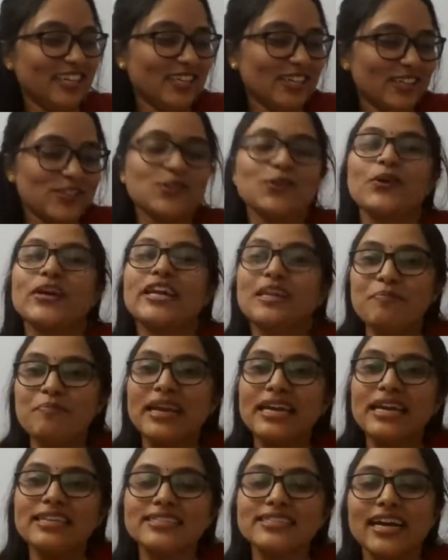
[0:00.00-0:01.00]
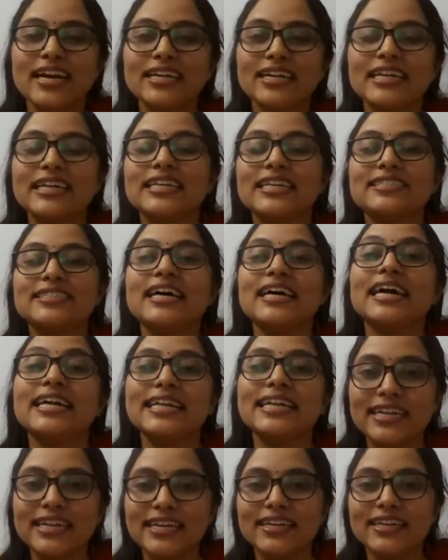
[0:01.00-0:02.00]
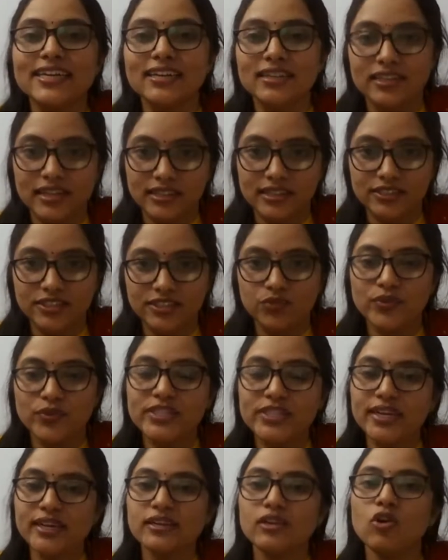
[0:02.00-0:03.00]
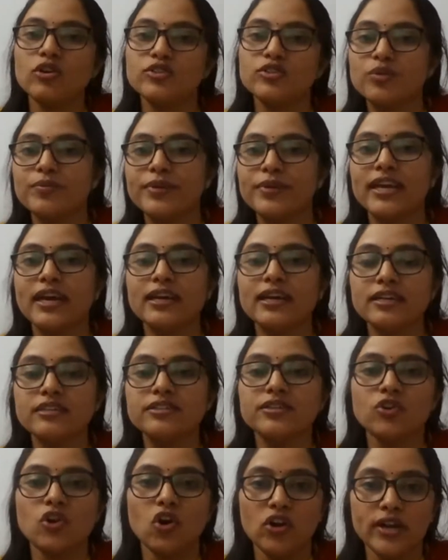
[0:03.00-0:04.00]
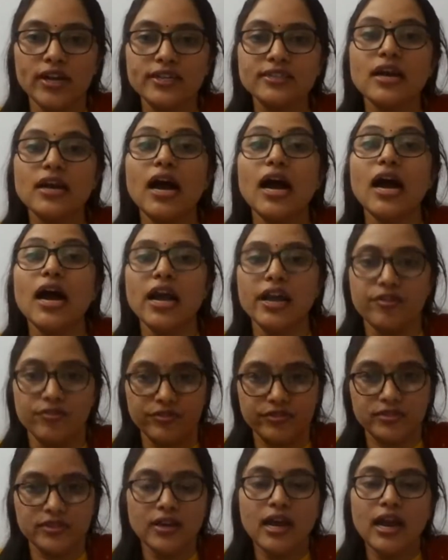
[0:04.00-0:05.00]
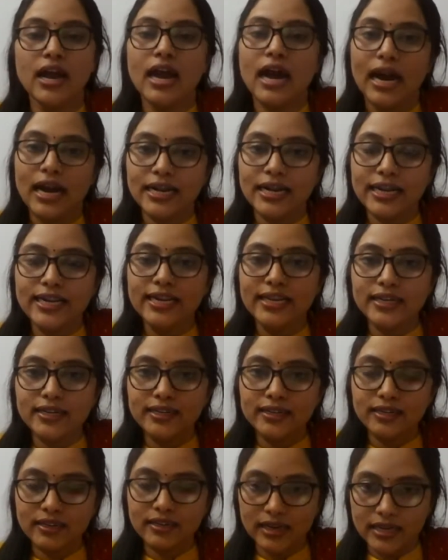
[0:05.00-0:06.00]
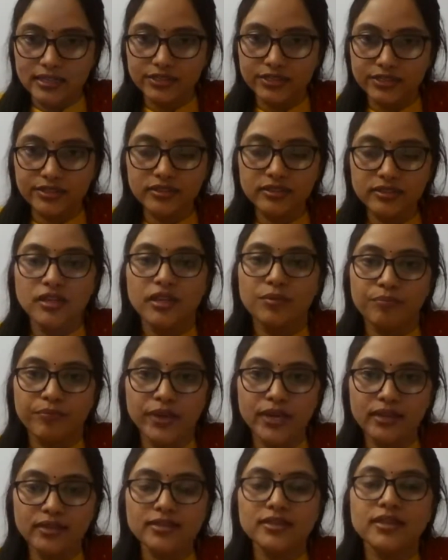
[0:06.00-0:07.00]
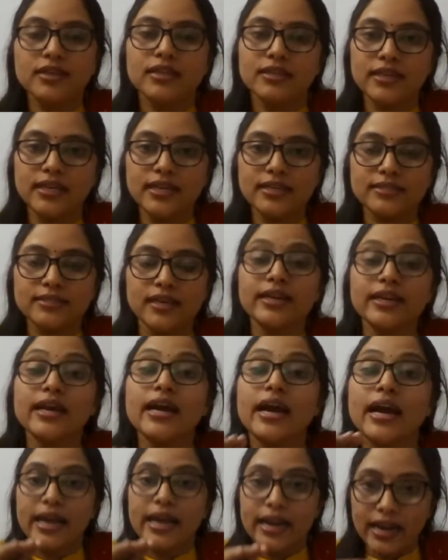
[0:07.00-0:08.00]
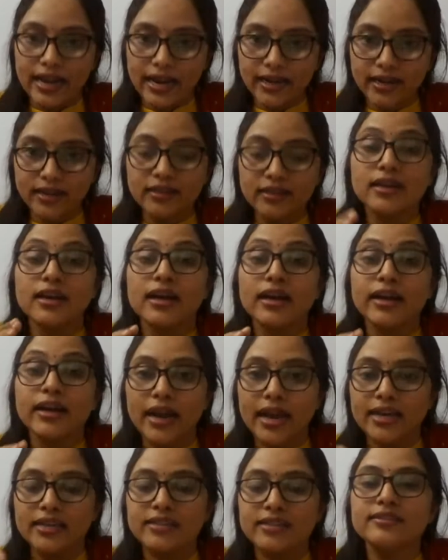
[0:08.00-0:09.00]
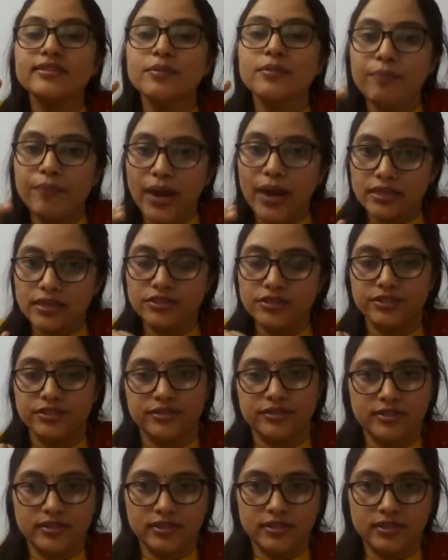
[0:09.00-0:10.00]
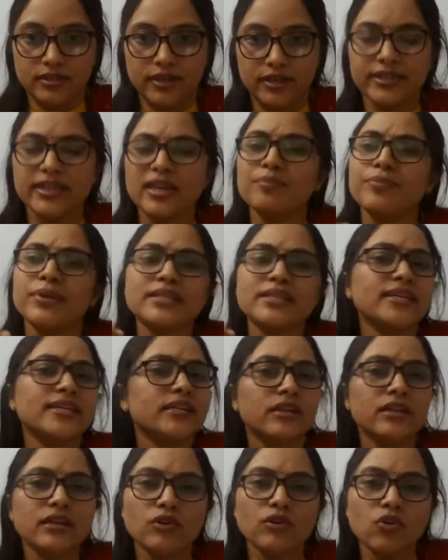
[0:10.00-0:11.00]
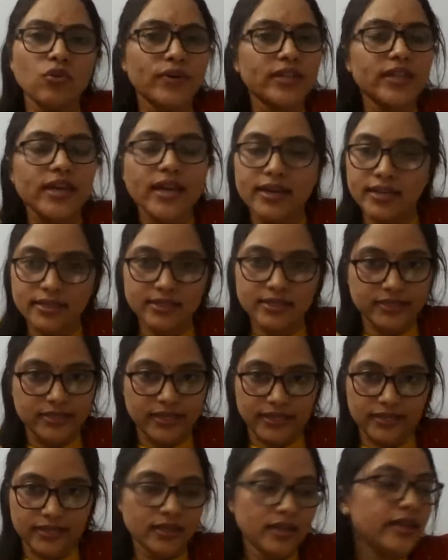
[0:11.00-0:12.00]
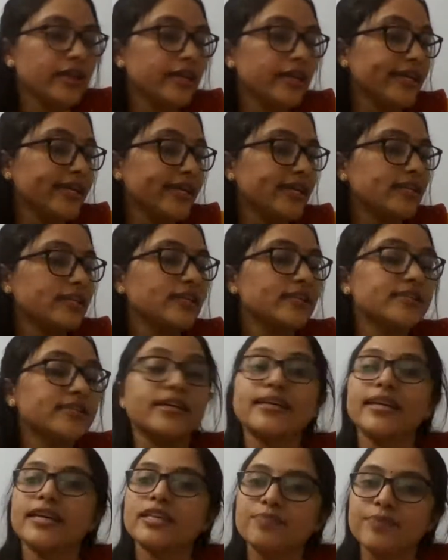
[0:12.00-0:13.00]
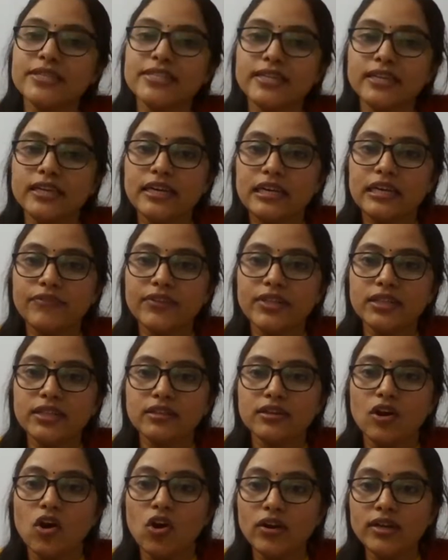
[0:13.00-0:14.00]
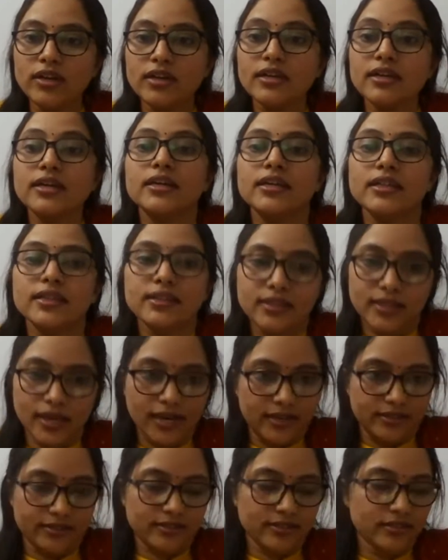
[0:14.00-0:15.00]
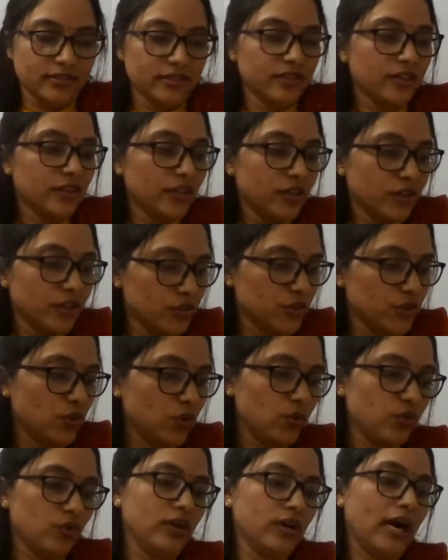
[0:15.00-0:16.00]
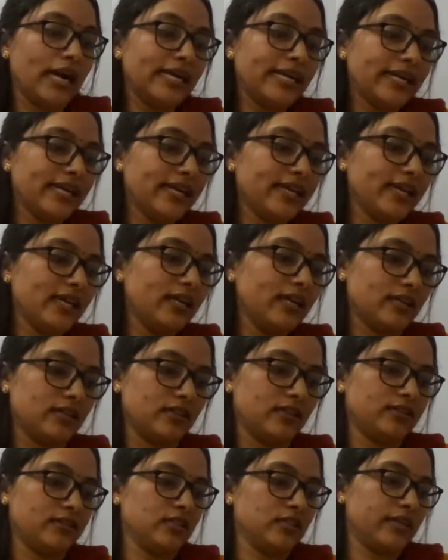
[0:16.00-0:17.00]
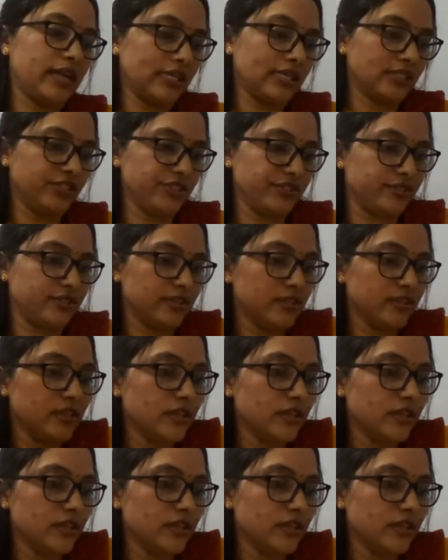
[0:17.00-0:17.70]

So it means that it is an articular rash, which can also be called as hives. Articular rashes means these are red raised patches. It can present over any side. Here the child has presented with on thighs. So articular rashes.